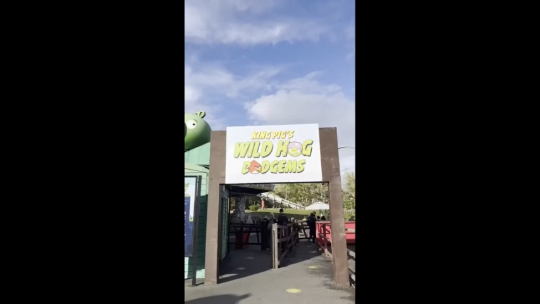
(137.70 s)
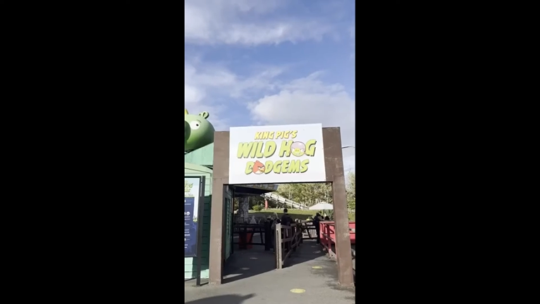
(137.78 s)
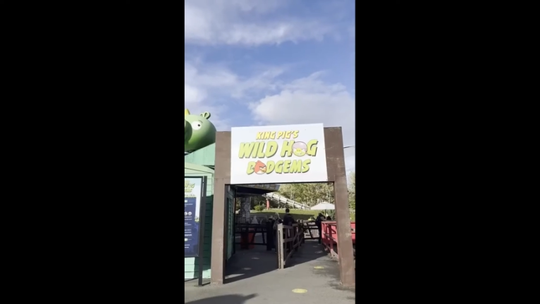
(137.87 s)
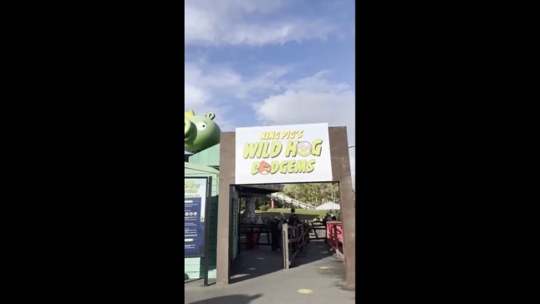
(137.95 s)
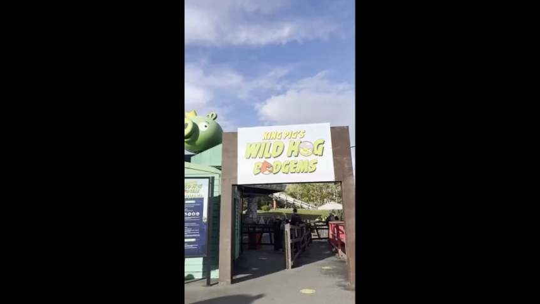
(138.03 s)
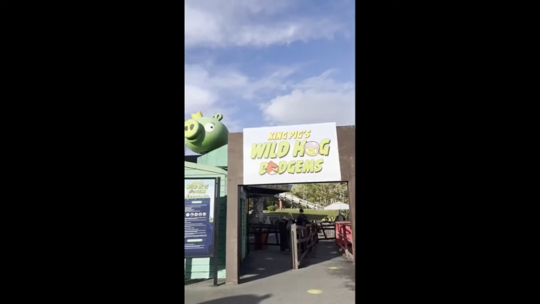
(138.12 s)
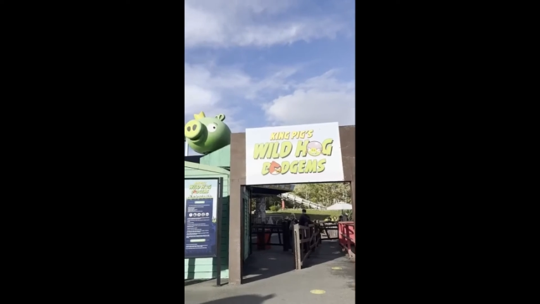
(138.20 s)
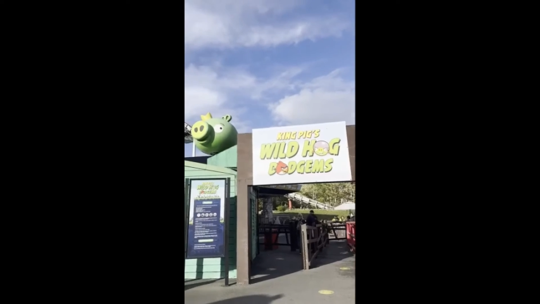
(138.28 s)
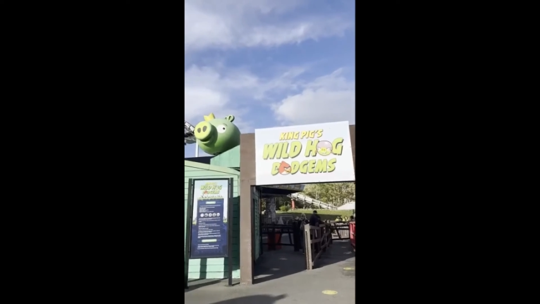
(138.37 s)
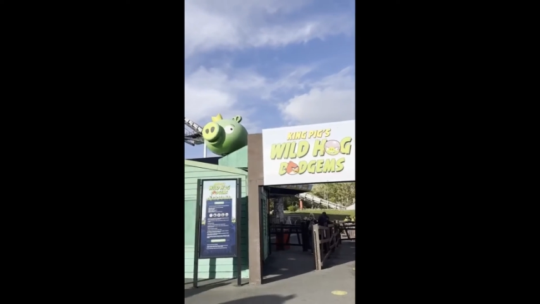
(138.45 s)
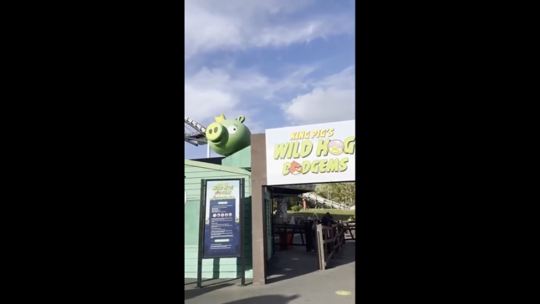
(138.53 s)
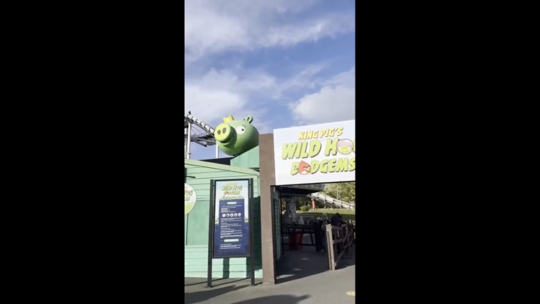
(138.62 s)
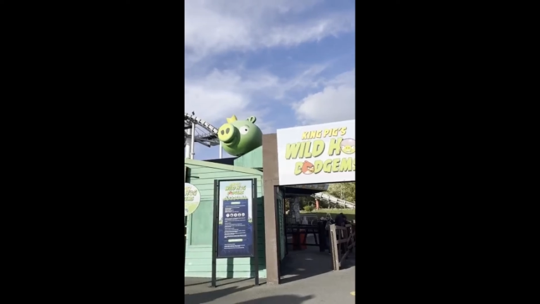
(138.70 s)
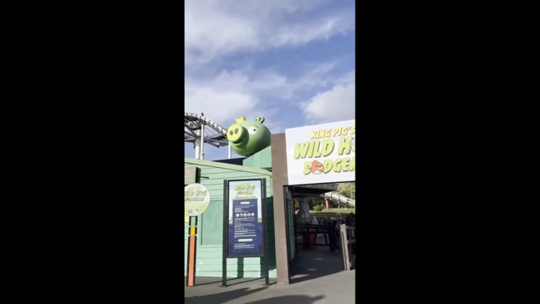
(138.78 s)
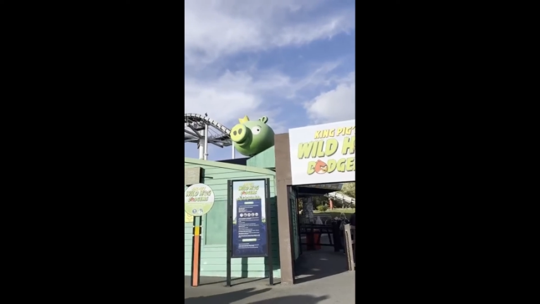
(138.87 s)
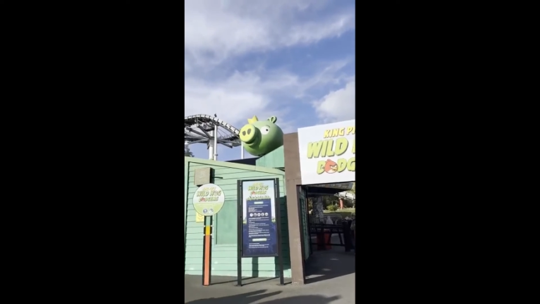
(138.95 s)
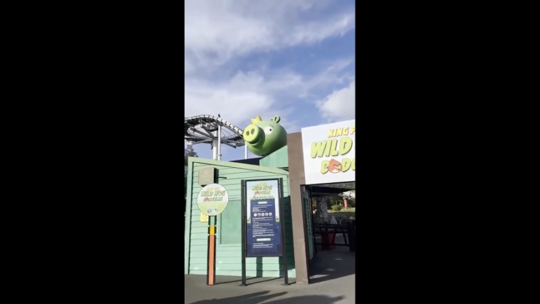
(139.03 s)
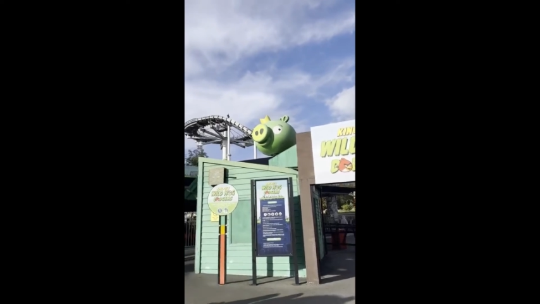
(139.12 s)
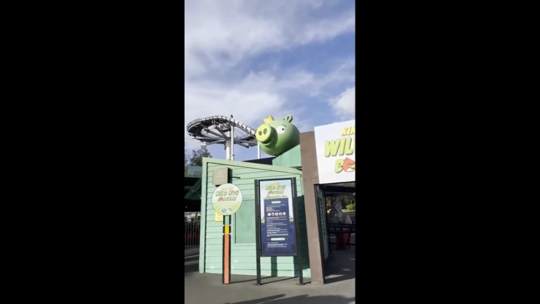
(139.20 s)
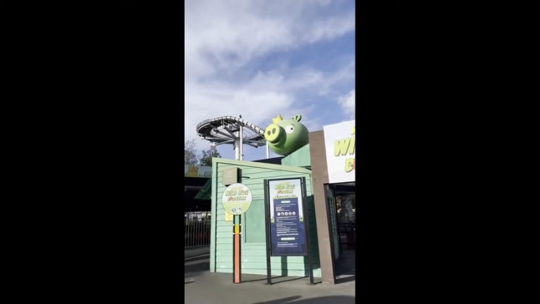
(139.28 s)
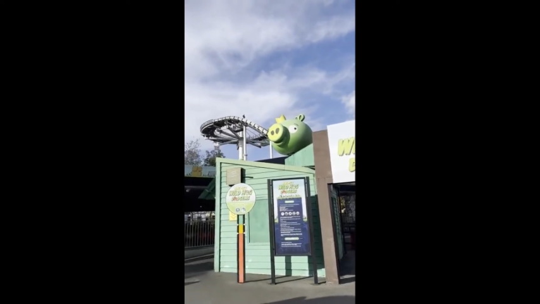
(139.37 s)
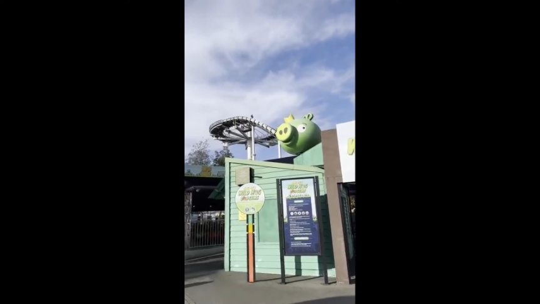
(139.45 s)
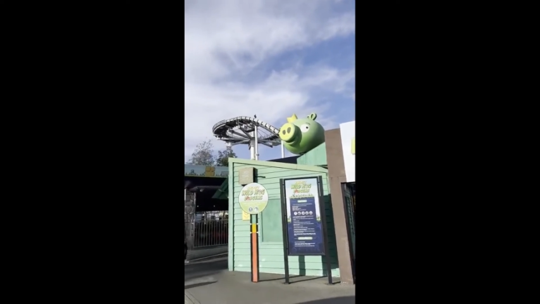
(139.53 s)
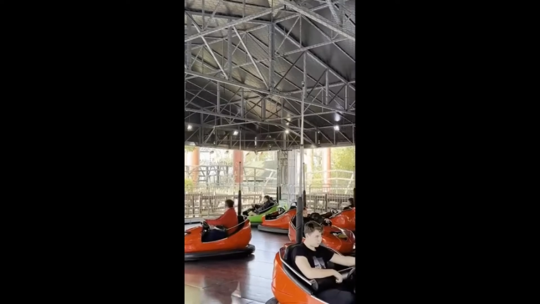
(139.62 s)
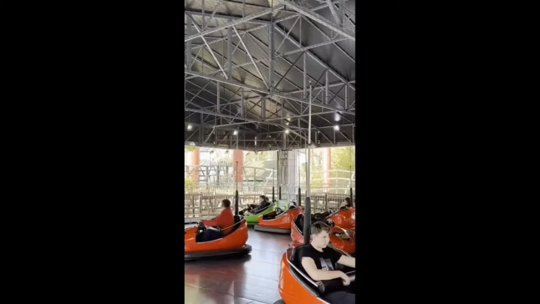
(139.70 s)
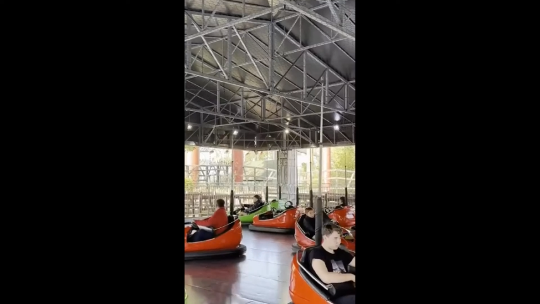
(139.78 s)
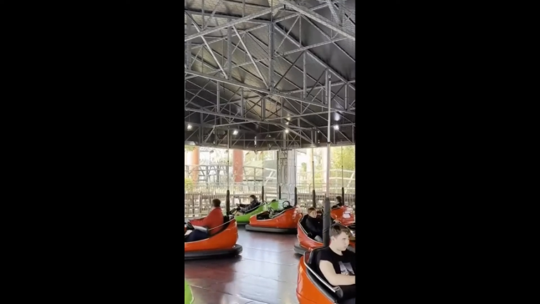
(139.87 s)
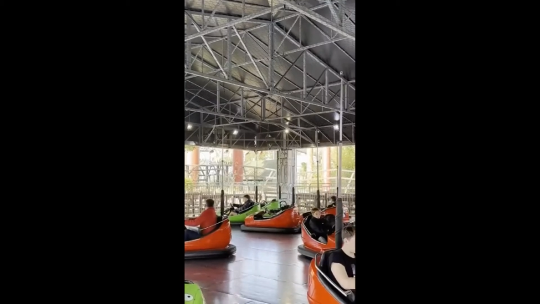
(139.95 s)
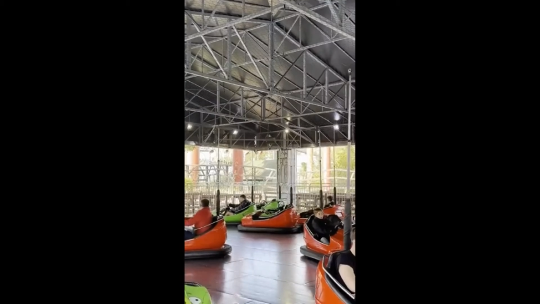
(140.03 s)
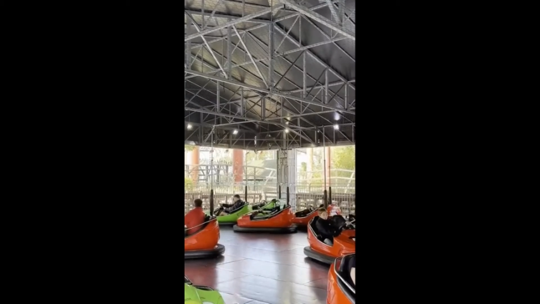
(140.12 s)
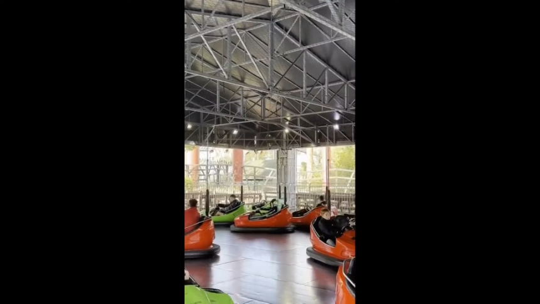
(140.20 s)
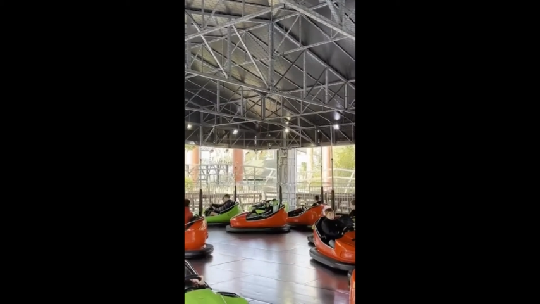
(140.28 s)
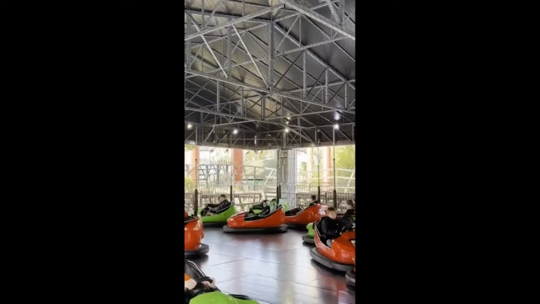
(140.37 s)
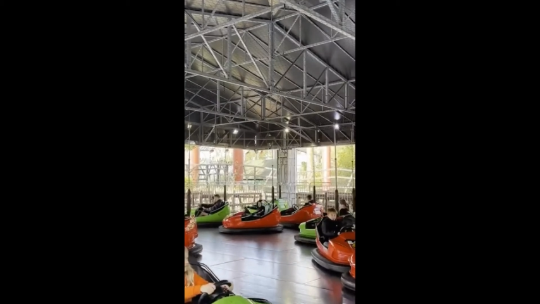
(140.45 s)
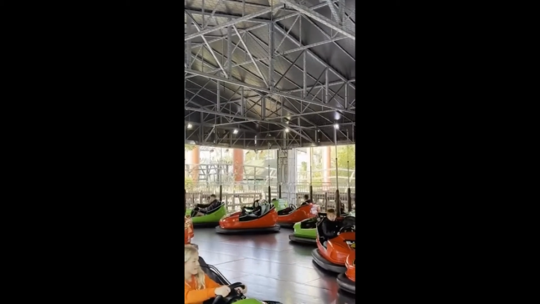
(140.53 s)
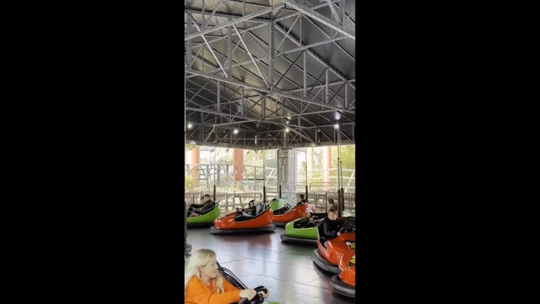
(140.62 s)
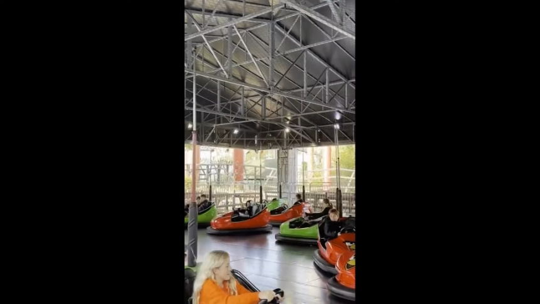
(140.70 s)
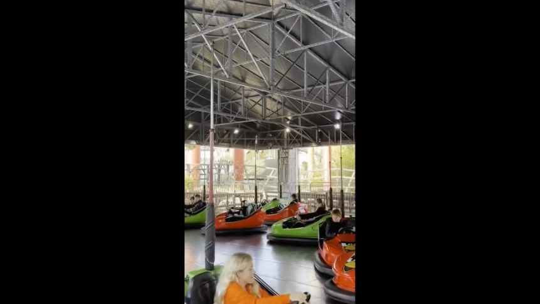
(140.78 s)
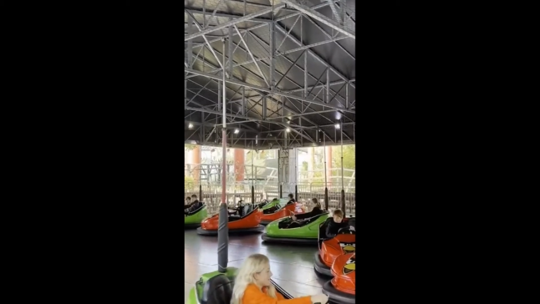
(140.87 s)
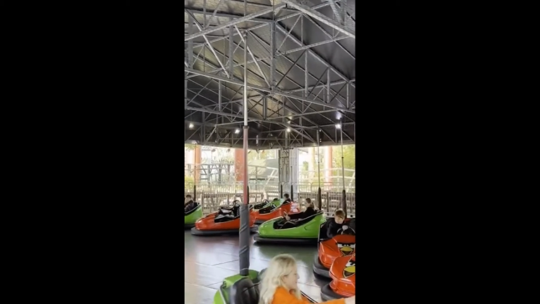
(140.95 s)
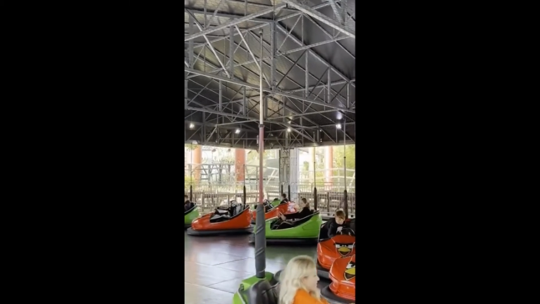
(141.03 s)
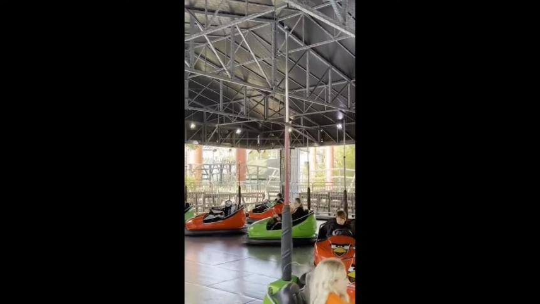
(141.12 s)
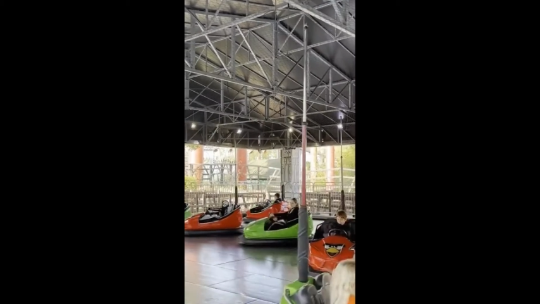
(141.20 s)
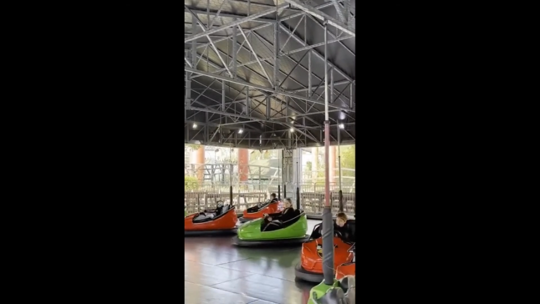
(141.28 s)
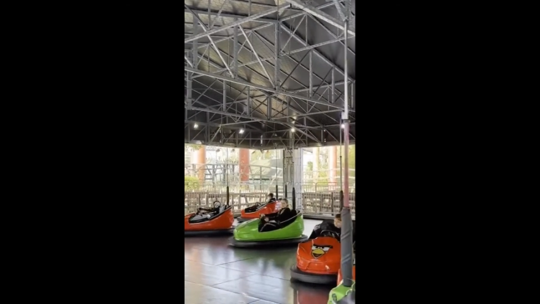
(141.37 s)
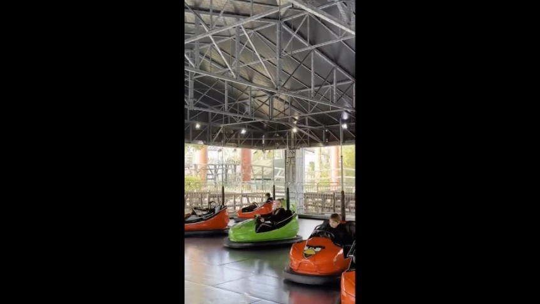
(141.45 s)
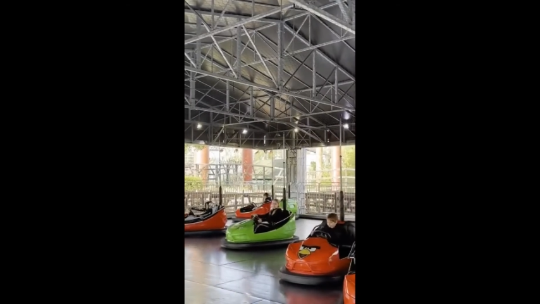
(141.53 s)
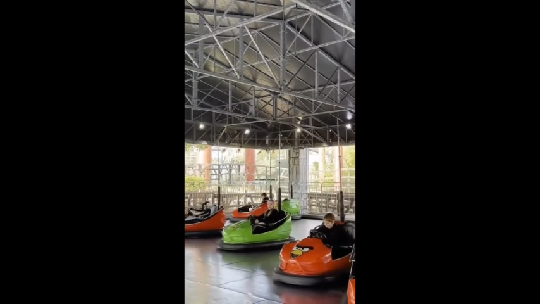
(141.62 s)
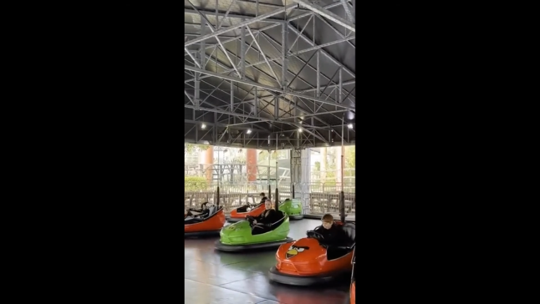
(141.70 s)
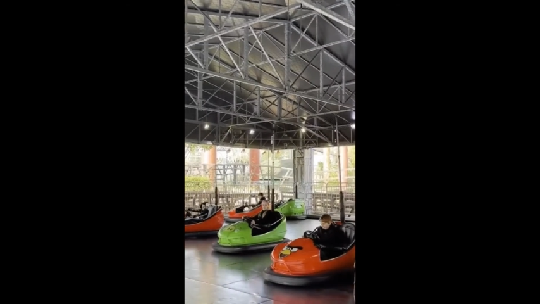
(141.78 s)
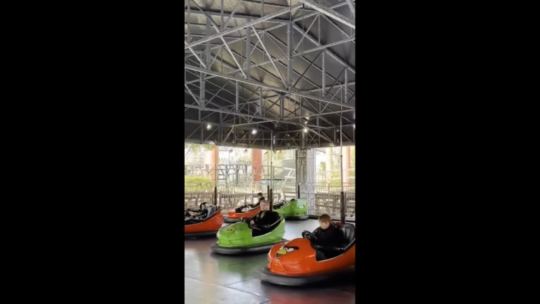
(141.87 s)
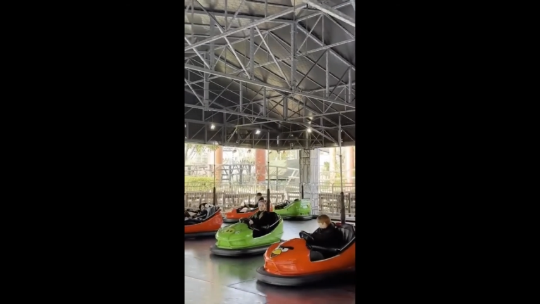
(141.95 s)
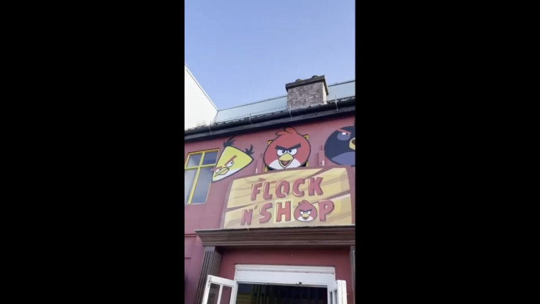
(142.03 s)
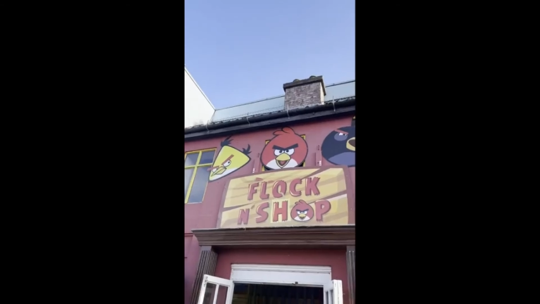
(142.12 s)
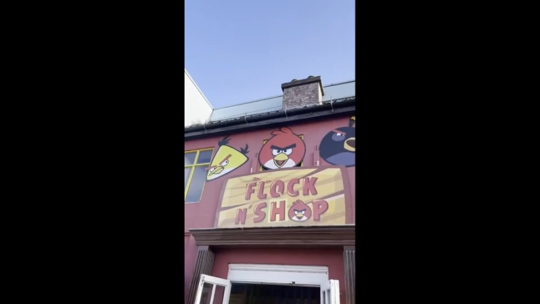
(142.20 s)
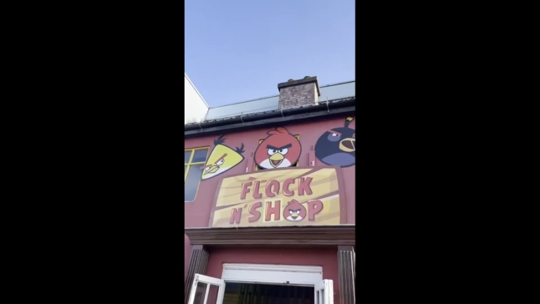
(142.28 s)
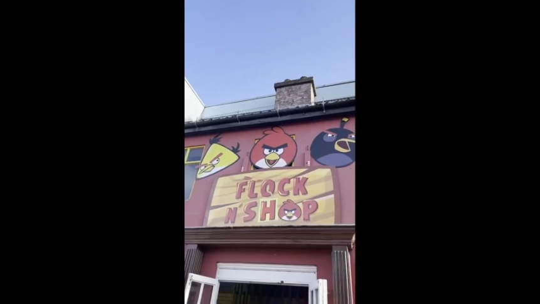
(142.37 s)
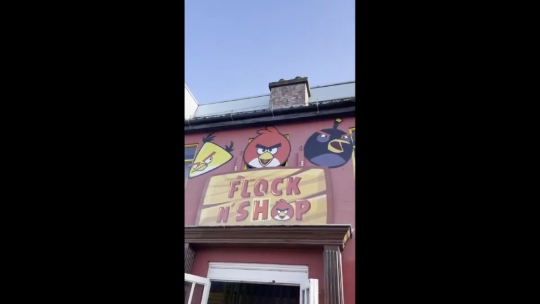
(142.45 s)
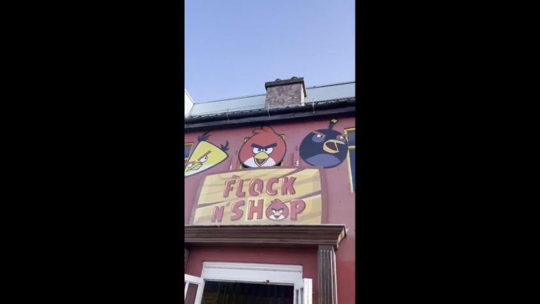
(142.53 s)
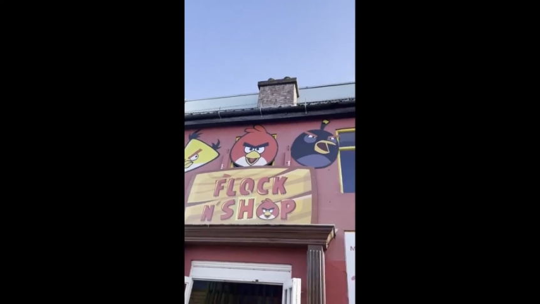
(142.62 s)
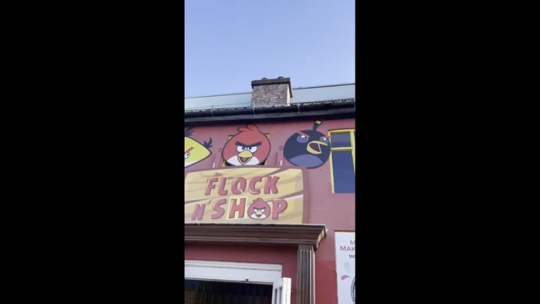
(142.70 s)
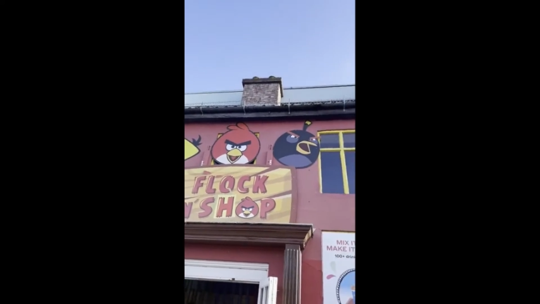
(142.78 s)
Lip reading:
(no speaker visible)